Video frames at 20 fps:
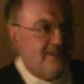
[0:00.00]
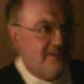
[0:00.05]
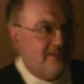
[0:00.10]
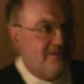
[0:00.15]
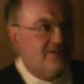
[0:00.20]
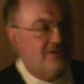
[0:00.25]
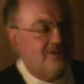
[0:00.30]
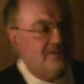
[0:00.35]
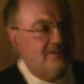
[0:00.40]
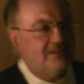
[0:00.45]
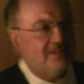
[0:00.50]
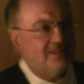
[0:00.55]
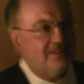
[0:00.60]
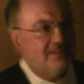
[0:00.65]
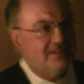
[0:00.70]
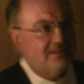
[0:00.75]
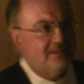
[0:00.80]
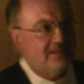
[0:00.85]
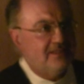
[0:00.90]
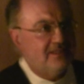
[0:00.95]
in this
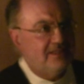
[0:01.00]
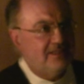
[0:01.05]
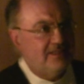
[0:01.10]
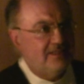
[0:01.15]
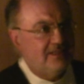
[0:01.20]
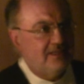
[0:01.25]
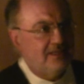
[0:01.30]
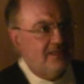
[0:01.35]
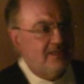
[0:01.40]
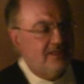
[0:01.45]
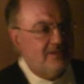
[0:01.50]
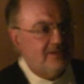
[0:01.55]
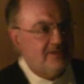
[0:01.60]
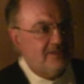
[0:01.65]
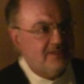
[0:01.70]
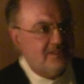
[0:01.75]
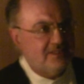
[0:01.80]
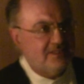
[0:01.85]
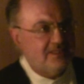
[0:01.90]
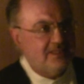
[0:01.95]
context.
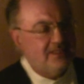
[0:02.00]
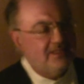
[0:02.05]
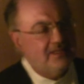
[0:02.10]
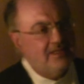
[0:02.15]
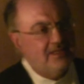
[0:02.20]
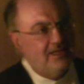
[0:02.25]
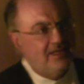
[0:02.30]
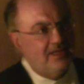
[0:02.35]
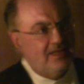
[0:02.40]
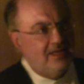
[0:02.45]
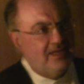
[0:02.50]
Because the seal